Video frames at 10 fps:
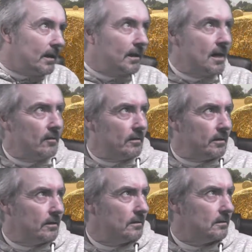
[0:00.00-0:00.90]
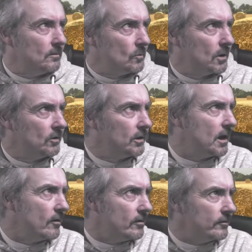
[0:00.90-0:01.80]
Current or
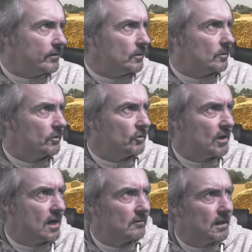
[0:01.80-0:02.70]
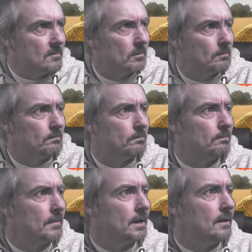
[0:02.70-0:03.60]
concurrent viewers. Chat rate.
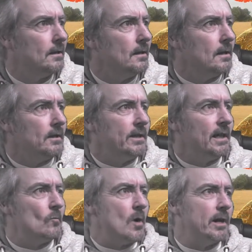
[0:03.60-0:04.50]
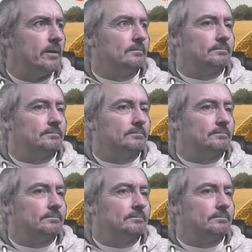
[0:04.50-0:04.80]
Digger 1.